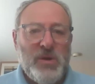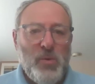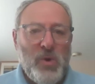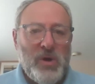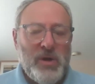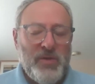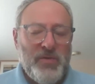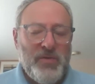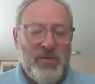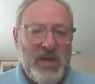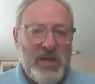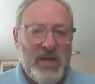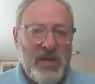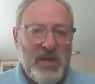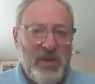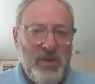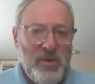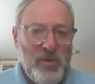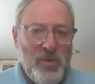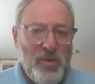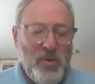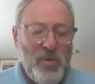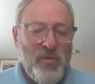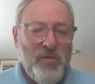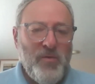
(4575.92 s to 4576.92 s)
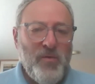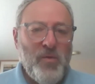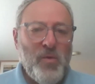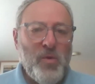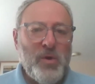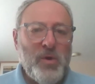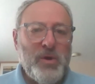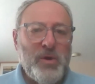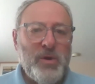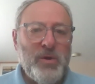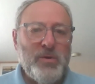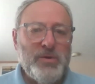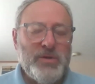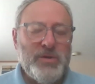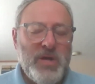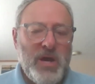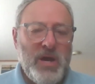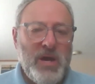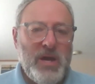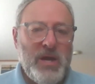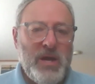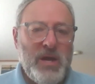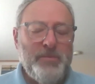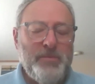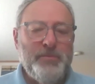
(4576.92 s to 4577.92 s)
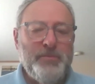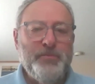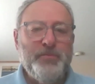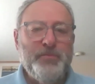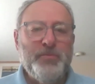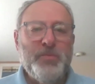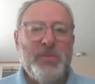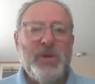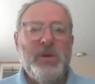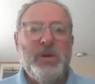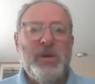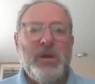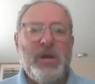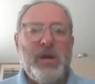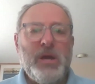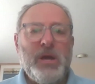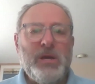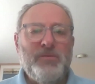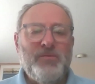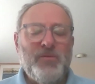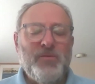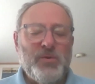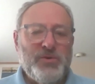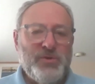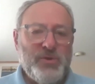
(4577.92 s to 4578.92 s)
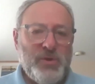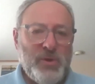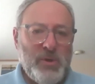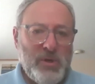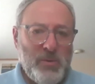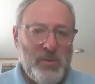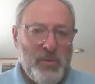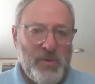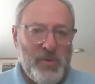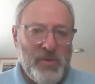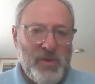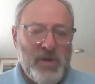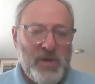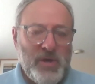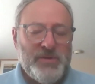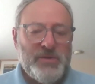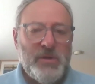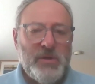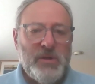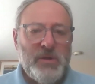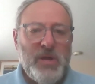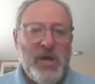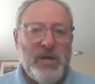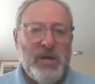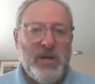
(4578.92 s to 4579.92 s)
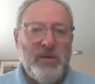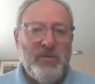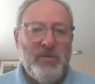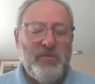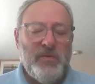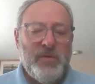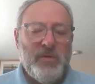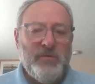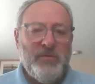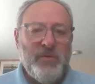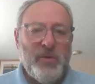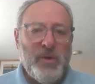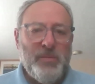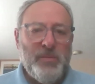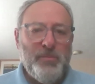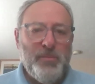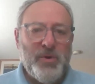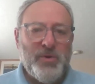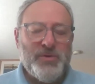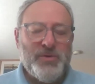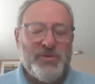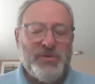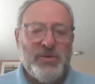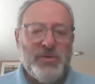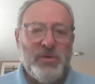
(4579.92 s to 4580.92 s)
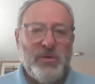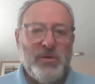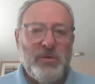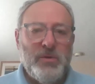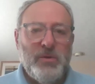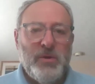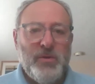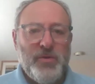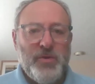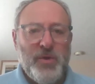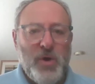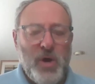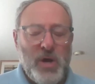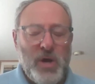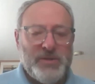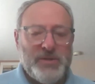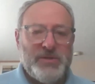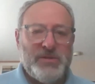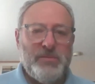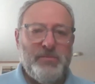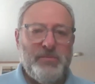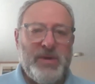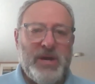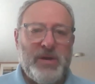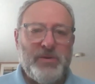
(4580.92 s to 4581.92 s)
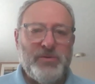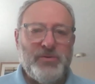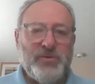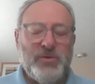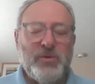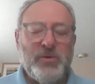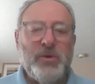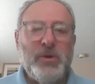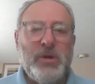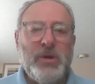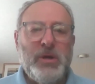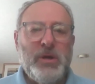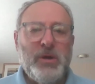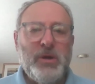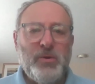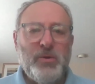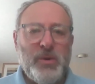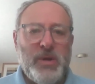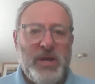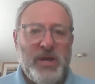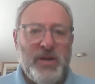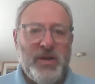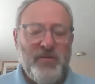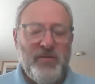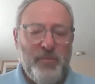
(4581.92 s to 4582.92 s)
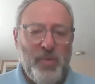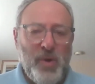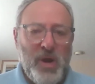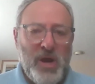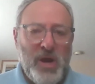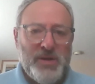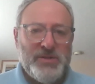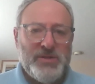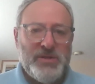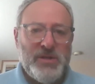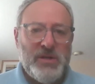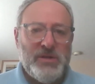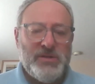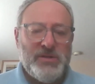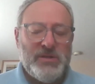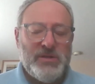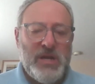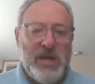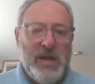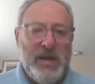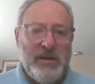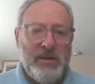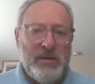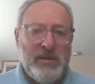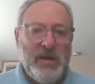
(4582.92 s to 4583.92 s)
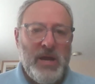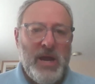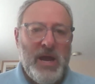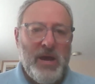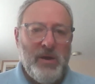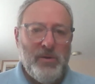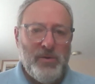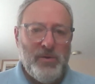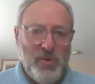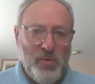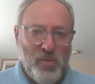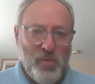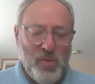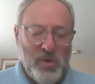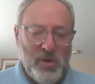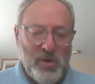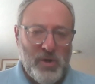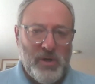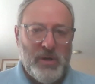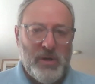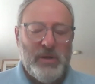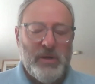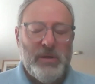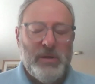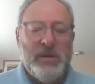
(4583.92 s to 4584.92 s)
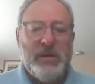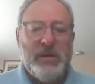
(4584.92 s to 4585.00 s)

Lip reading: I want to thank you for your time and for sharing with us a lot of very personal thoughts about your creative process and how you work.